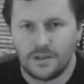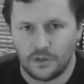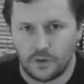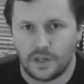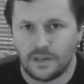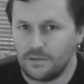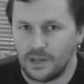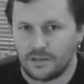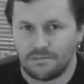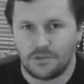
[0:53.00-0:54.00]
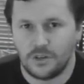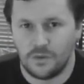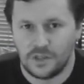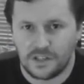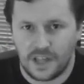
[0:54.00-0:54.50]
Sorry, I couldn't
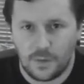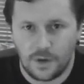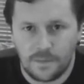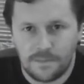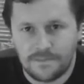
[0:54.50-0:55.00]
resist that one.